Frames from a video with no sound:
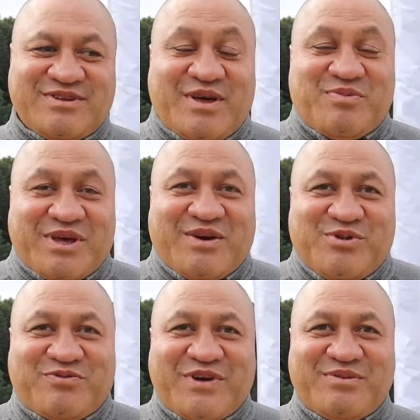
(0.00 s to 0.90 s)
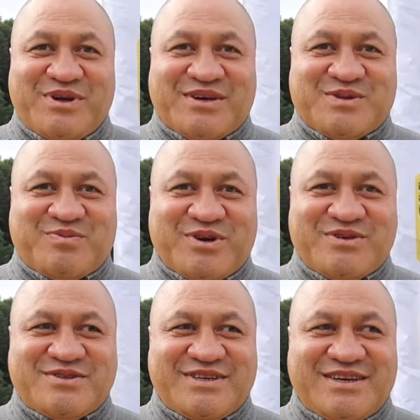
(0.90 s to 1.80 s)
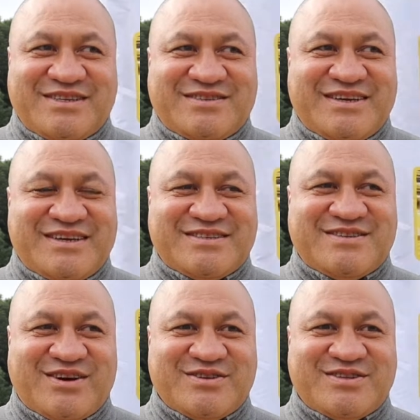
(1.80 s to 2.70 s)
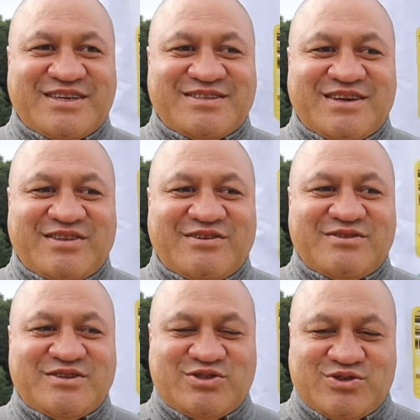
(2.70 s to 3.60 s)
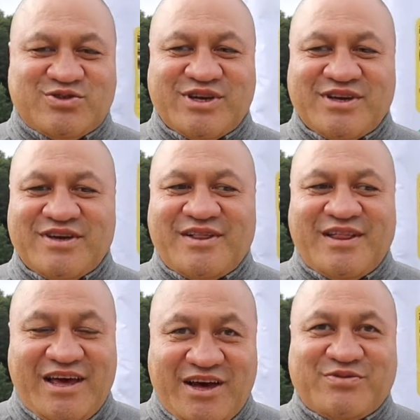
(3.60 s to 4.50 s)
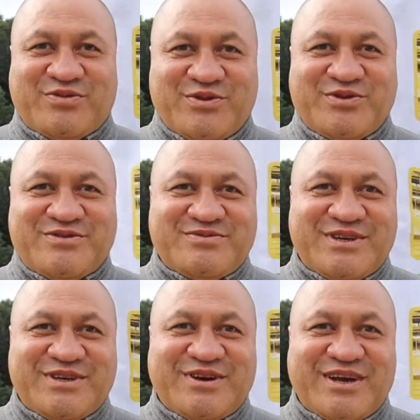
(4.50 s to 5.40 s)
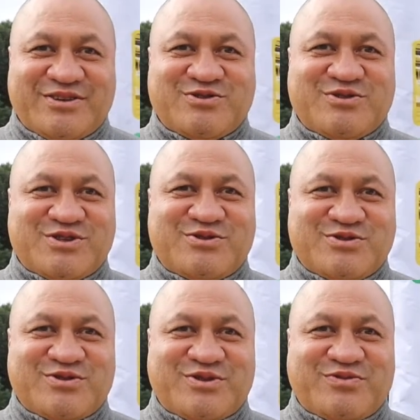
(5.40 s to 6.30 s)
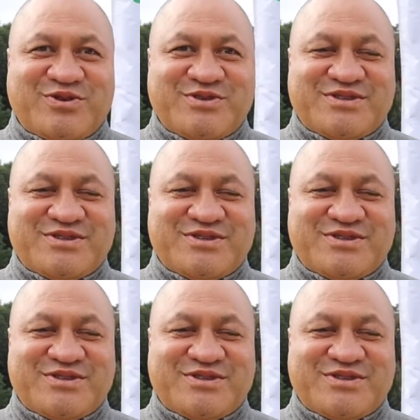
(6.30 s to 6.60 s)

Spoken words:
they become your family, I suppose, and it's nice to get together and enjoy our food, you know, our traditional sort of food